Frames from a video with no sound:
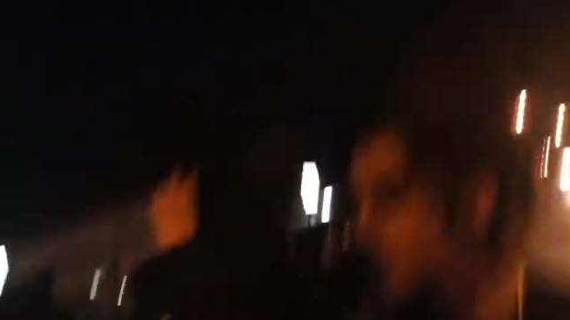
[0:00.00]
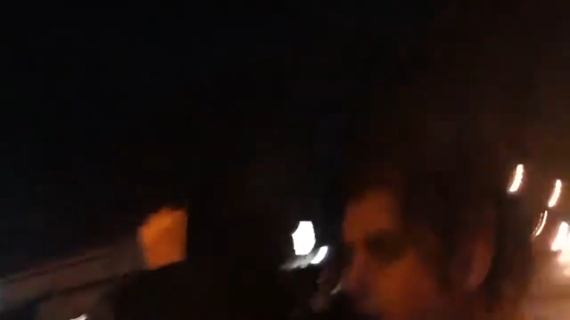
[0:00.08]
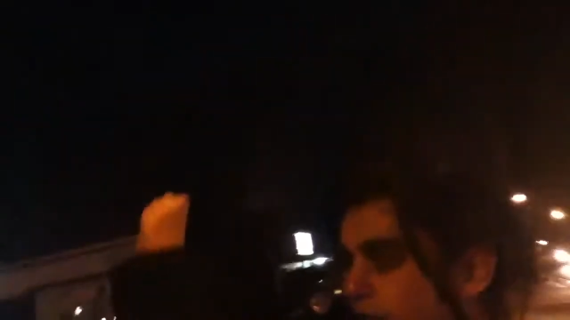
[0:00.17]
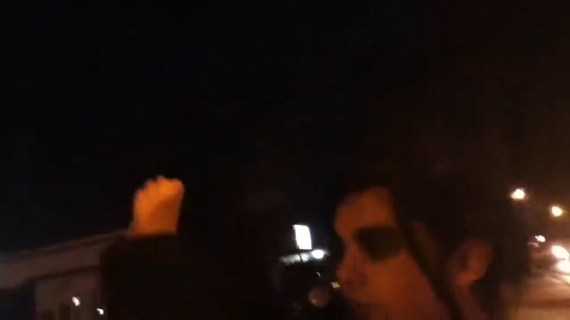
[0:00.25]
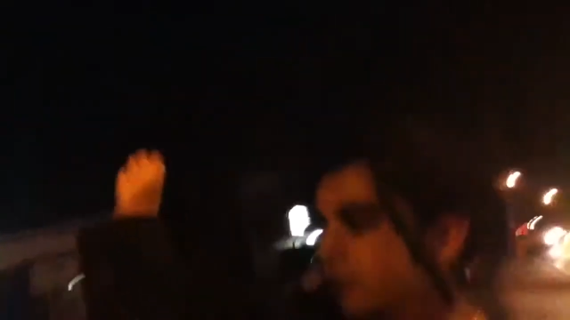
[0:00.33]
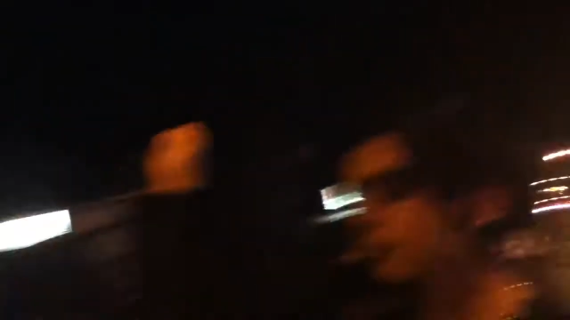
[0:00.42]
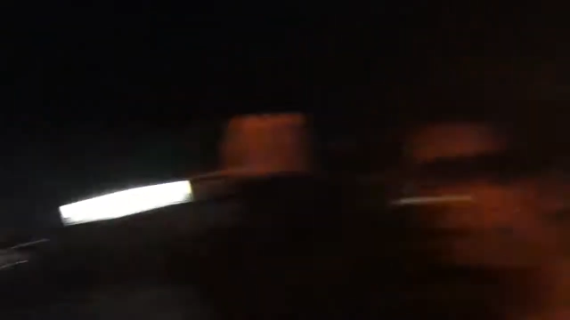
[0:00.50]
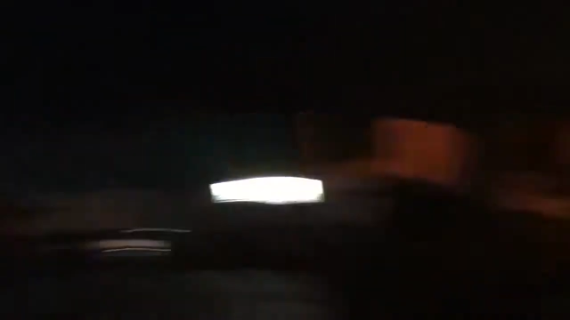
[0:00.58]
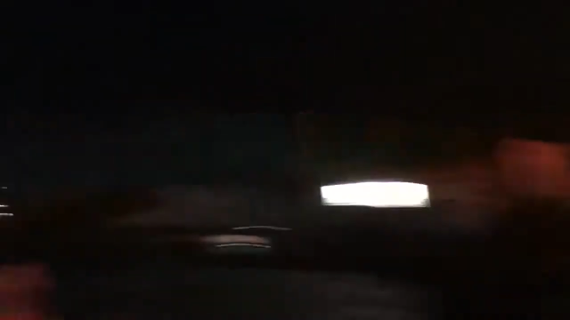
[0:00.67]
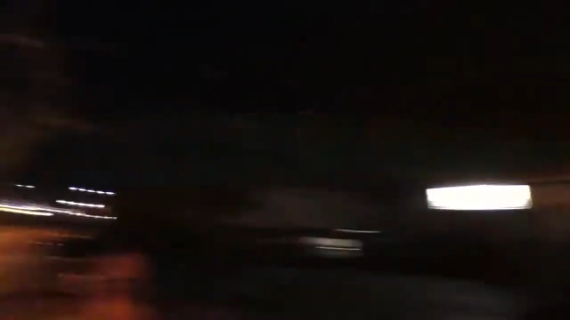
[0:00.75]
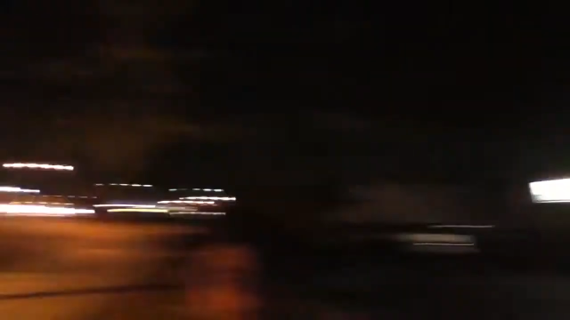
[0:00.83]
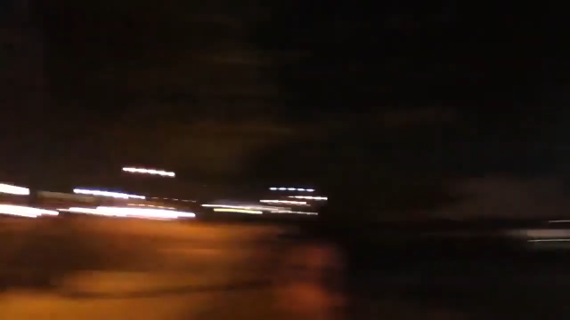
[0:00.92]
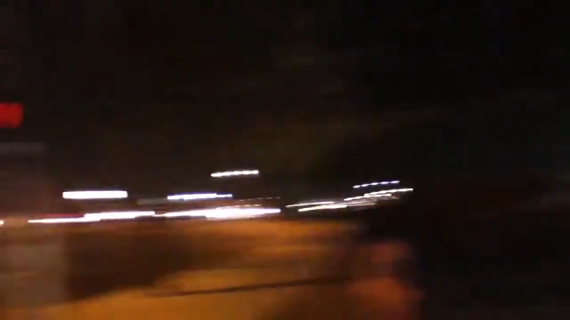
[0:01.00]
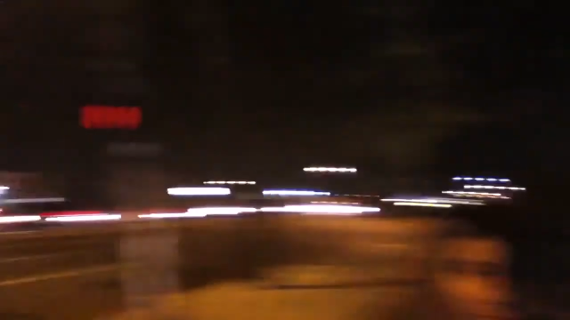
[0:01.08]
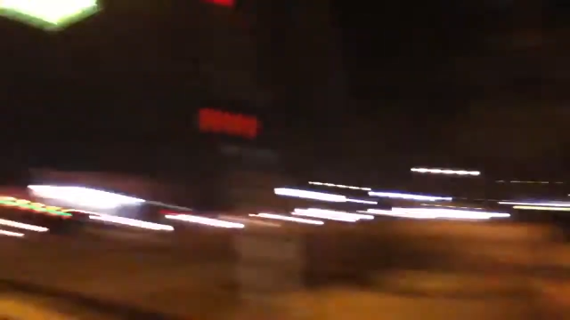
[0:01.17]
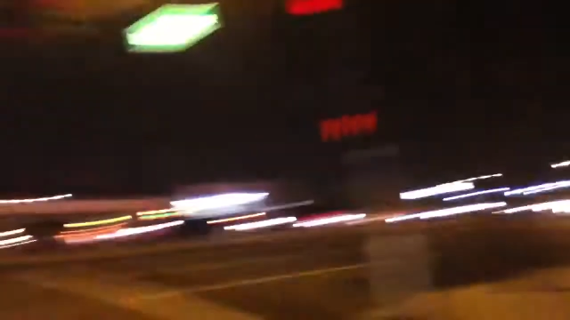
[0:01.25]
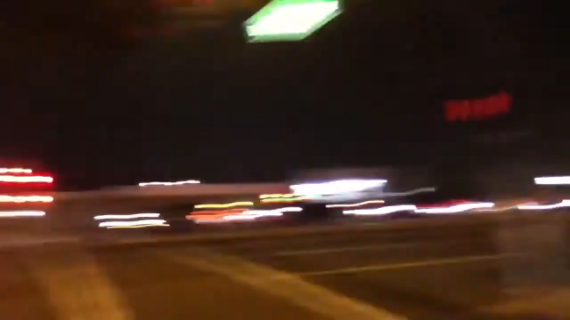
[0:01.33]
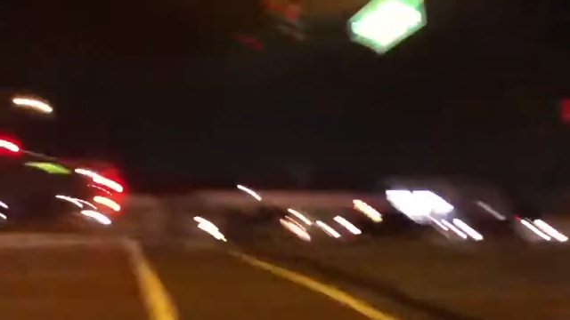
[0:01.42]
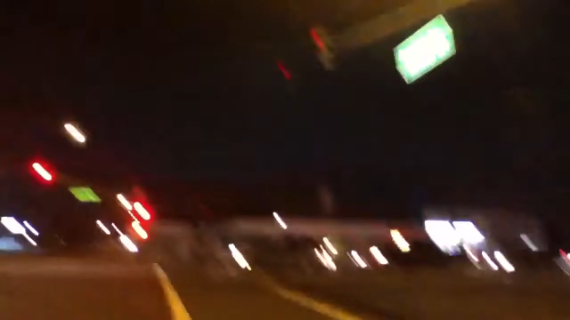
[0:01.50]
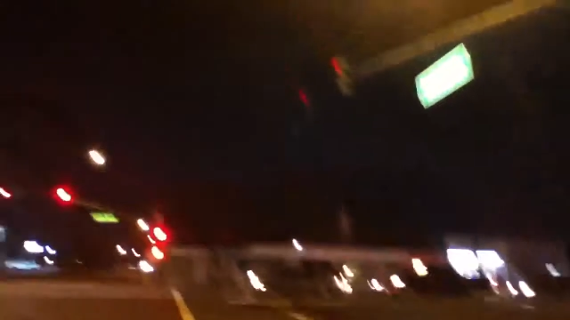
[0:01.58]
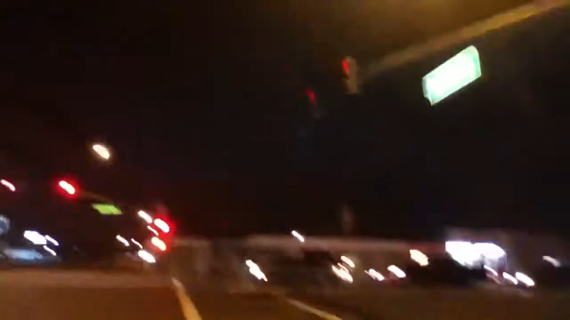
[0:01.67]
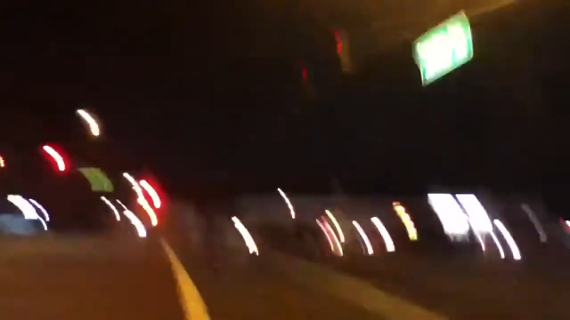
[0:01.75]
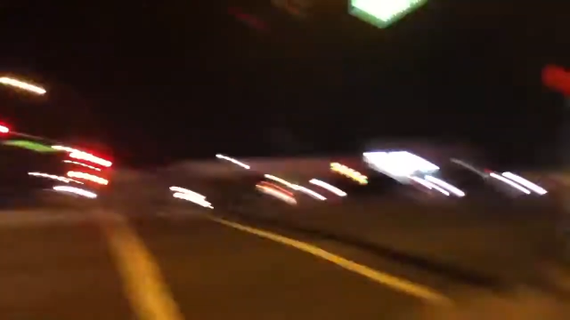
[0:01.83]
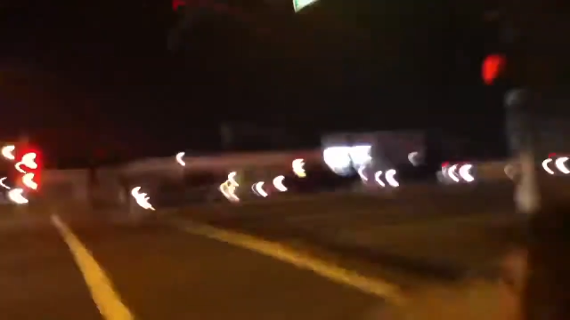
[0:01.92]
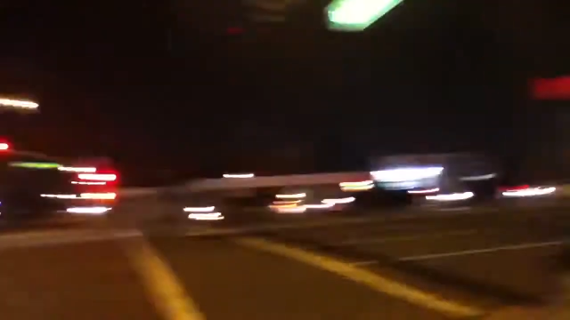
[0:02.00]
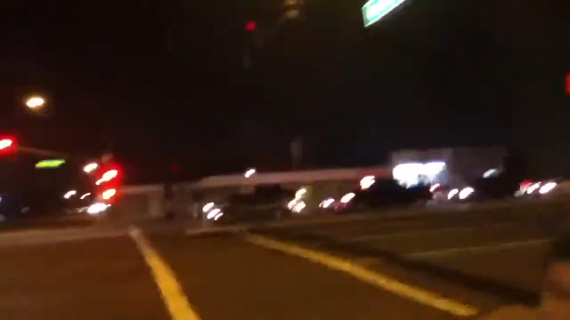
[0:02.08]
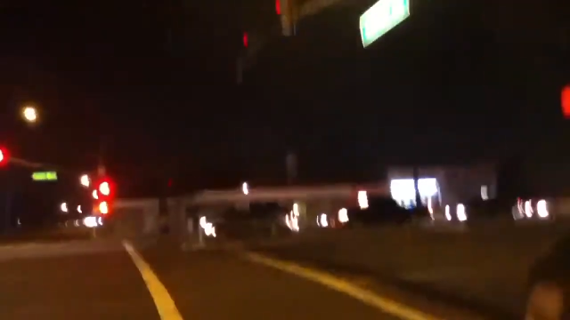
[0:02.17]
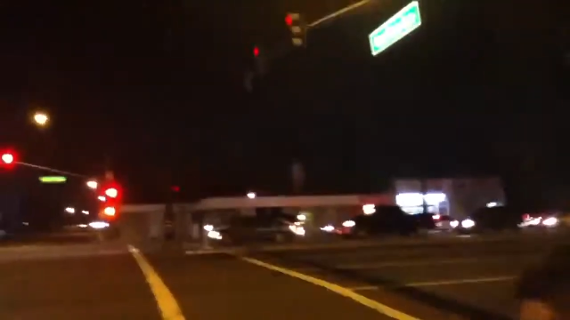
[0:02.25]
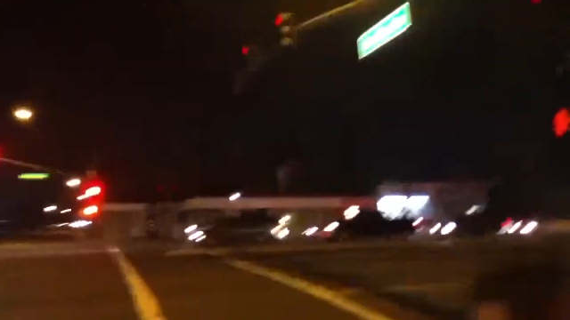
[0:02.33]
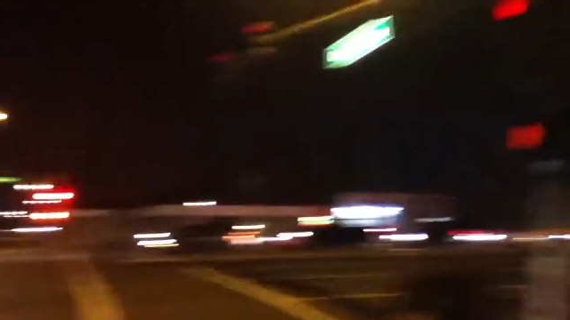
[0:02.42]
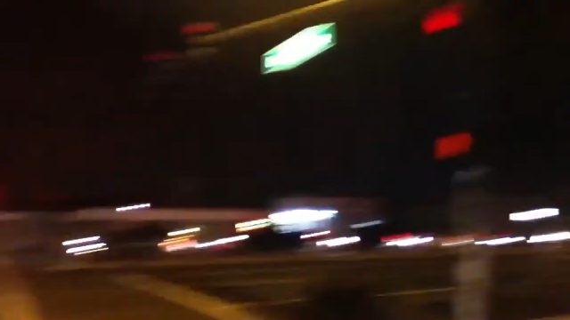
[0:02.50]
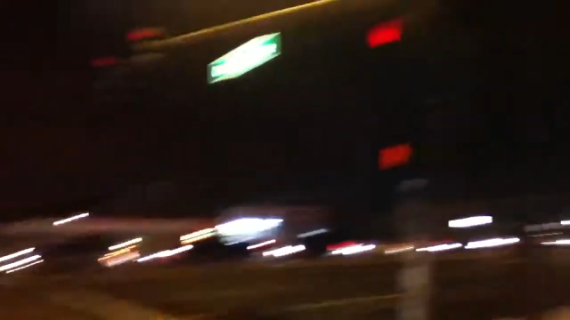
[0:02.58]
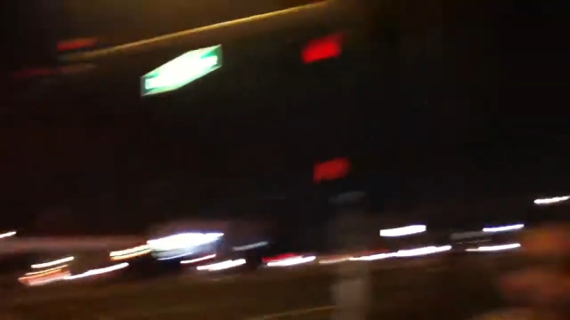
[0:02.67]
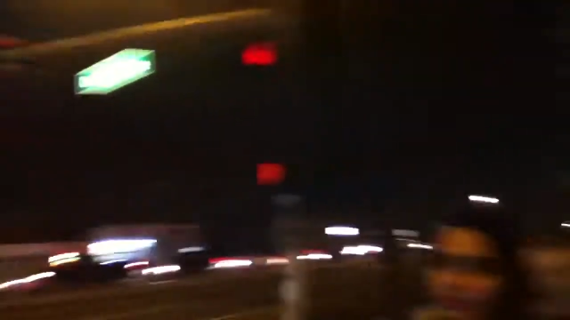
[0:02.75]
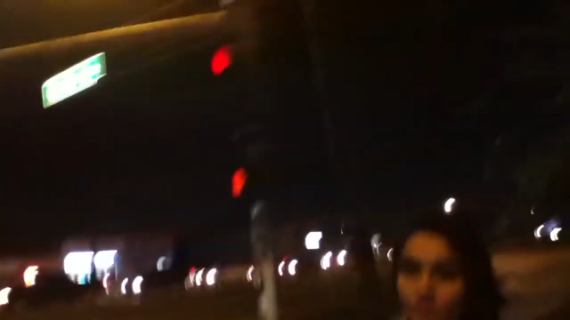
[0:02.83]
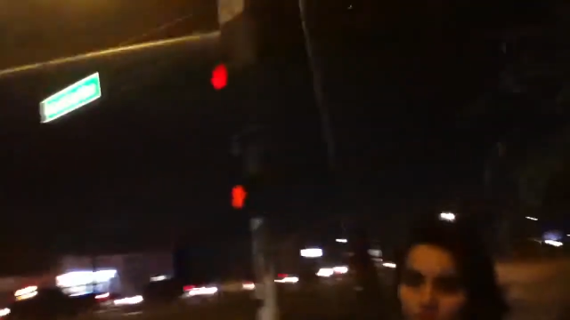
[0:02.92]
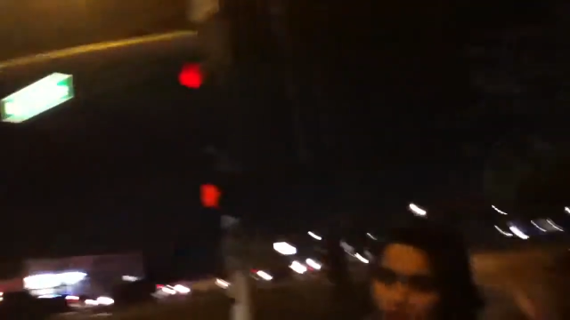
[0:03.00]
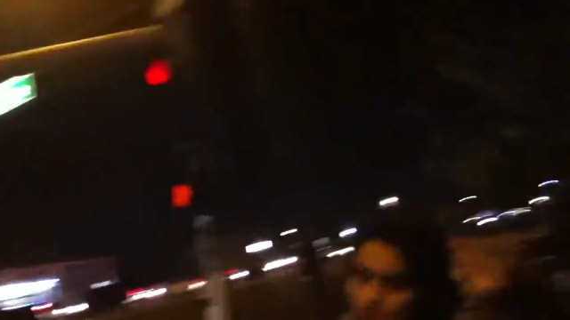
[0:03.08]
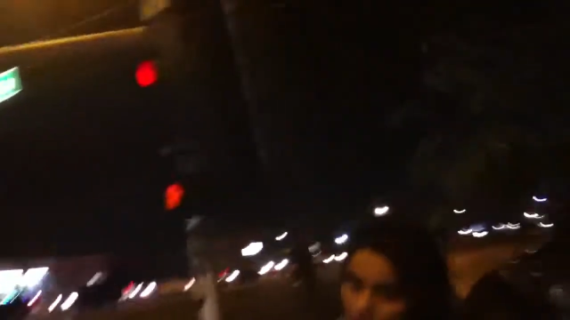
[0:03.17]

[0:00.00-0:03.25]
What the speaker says: Nobody's mouth can be seen.